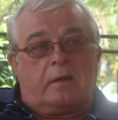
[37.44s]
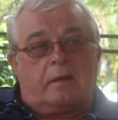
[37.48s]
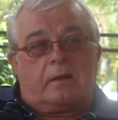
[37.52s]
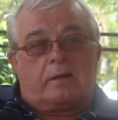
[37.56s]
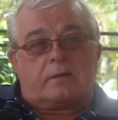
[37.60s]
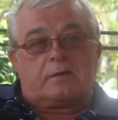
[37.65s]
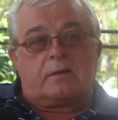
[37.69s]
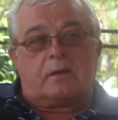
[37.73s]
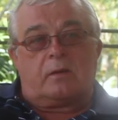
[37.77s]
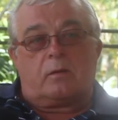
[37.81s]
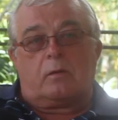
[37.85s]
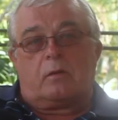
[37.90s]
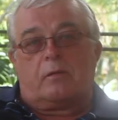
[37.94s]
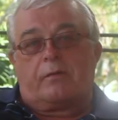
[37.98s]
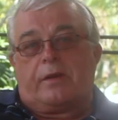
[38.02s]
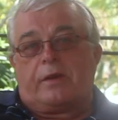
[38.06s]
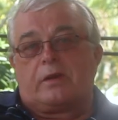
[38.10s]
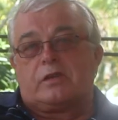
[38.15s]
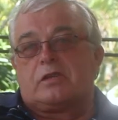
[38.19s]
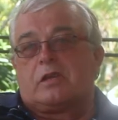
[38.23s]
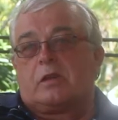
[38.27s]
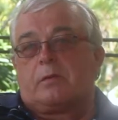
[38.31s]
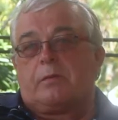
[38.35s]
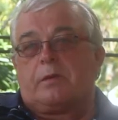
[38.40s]
So
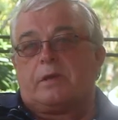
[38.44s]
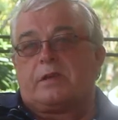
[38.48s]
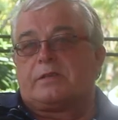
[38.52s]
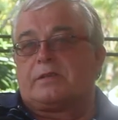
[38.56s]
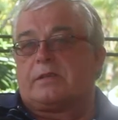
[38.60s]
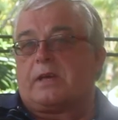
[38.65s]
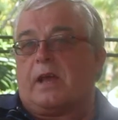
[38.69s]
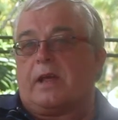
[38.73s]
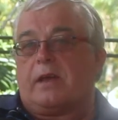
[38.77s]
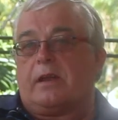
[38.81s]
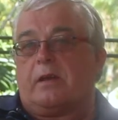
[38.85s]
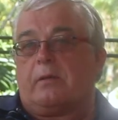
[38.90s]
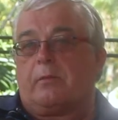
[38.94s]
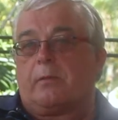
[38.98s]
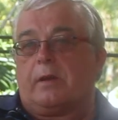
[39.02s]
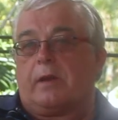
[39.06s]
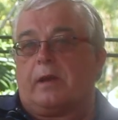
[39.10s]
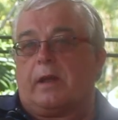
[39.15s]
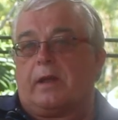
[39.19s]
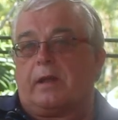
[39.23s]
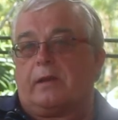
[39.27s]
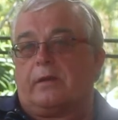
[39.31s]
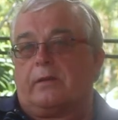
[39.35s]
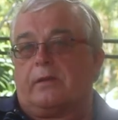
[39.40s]
eventually we decided we'd
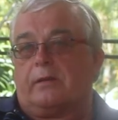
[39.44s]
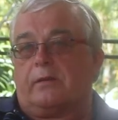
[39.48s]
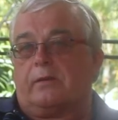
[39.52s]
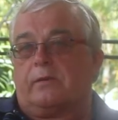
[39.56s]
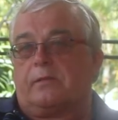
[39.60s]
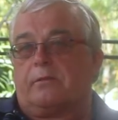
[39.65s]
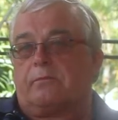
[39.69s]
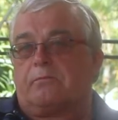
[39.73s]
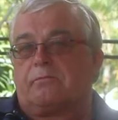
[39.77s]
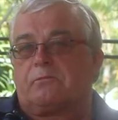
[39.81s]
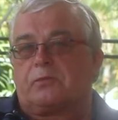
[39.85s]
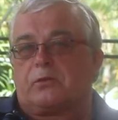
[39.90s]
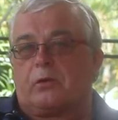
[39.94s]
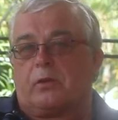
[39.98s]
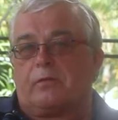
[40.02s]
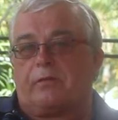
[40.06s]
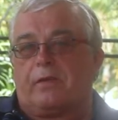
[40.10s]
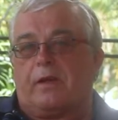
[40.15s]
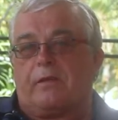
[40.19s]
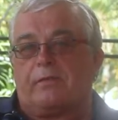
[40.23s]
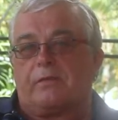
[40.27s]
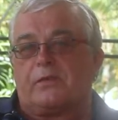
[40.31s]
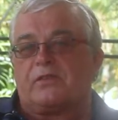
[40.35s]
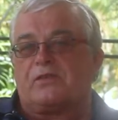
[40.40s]
like to sort of
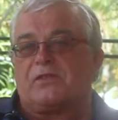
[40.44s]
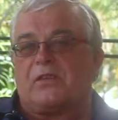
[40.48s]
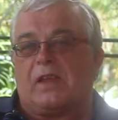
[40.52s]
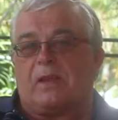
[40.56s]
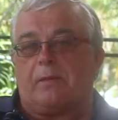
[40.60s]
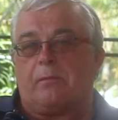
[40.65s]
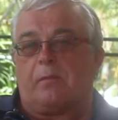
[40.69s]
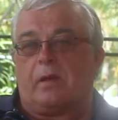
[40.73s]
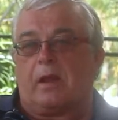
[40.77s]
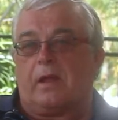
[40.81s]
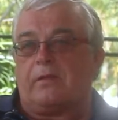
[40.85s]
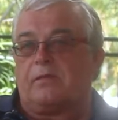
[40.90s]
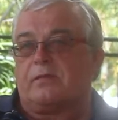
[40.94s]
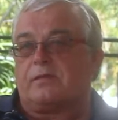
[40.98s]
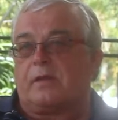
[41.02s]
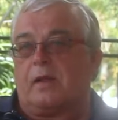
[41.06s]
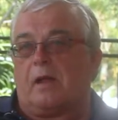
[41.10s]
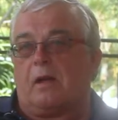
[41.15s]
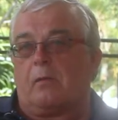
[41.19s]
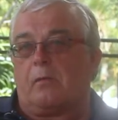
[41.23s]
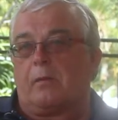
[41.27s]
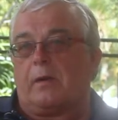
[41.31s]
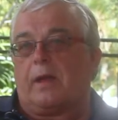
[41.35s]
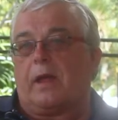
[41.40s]
have the same
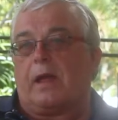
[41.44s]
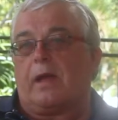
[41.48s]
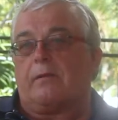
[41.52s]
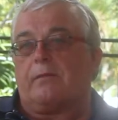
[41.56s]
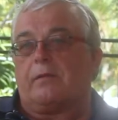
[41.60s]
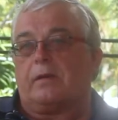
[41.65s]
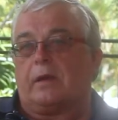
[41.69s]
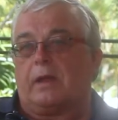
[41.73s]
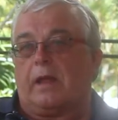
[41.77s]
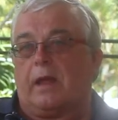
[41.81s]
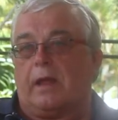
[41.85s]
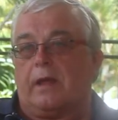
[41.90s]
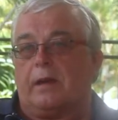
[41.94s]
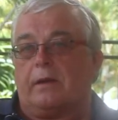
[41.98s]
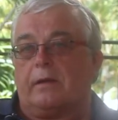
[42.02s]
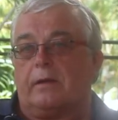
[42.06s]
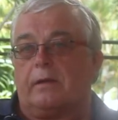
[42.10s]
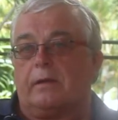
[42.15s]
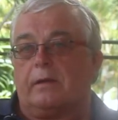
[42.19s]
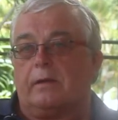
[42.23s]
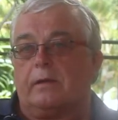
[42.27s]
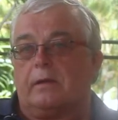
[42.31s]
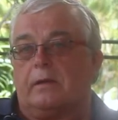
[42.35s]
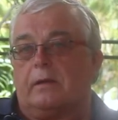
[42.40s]
lifestyle we have in
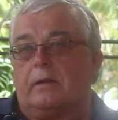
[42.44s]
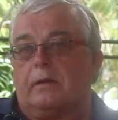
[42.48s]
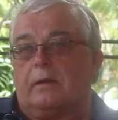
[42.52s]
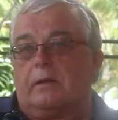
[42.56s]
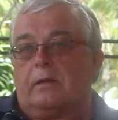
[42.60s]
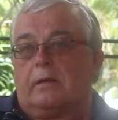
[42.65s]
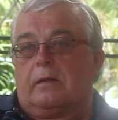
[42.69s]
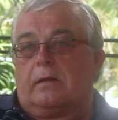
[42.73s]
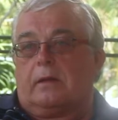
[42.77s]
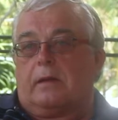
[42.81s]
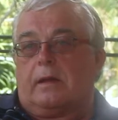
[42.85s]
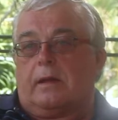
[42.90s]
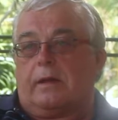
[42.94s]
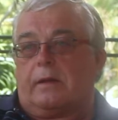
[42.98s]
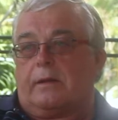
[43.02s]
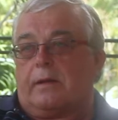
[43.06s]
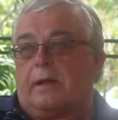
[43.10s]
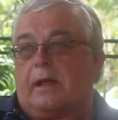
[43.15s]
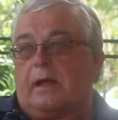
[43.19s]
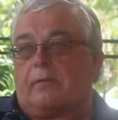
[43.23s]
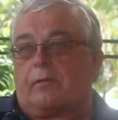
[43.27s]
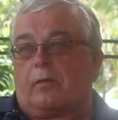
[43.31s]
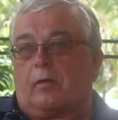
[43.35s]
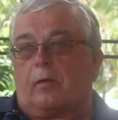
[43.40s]
Canada and
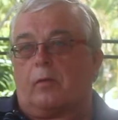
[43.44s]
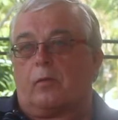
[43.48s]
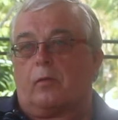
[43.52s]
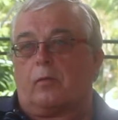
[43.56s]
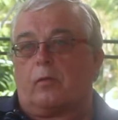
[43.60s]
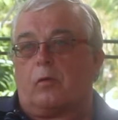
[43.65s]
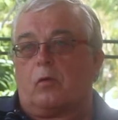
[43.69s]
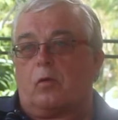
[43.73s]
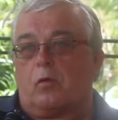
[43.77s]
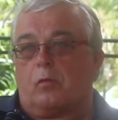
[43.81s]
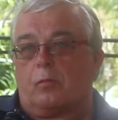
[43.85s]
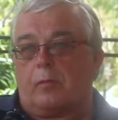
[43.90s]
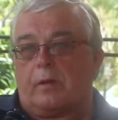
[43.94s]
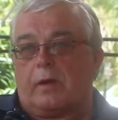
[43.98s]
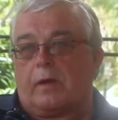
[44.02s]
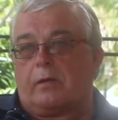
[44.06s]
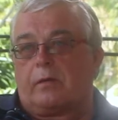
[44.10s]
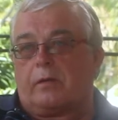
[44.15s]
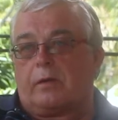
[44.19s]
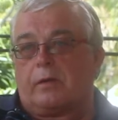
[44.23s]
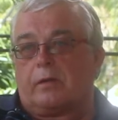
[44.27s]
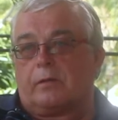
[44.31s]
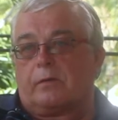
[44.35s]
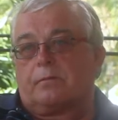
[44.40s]
have our own home down
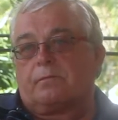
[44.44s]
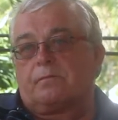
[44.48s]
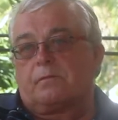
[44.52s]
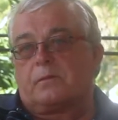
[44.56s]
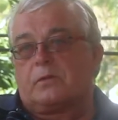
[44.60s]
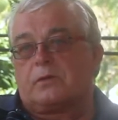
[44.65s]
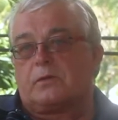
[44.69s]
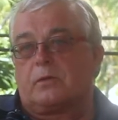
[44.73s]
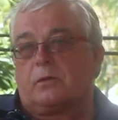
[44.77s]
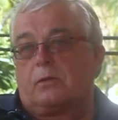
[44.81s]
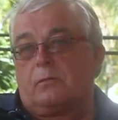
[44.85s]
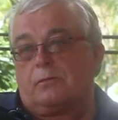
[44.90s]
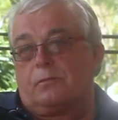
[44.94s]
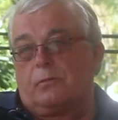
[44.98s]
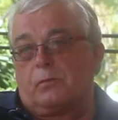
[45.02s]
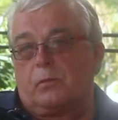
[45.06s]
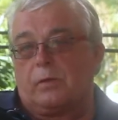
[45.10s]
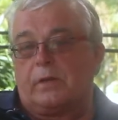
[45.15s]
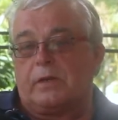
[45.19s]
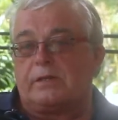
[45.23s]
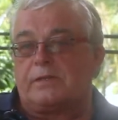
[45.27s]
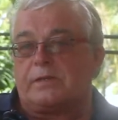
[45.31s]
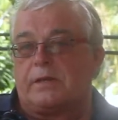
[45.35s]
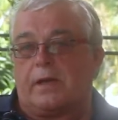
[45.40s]
here. So
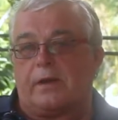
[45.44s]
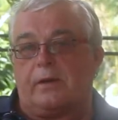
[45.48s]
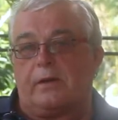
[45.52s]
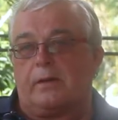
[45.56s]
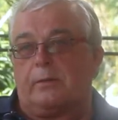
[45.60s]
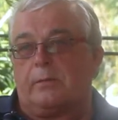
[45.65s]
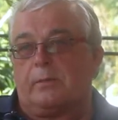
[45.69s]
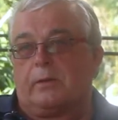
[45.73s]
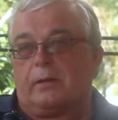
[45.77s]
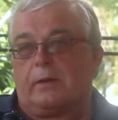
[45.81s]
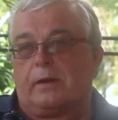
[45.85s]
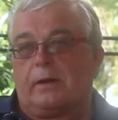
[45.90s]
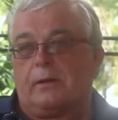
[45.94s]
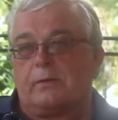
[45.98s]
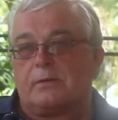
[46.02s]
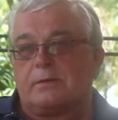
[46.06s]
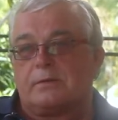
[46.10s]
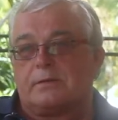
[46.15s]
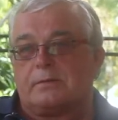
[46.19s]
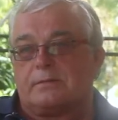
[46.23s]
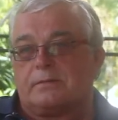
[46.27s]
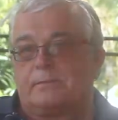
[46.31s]
we decided to build a house.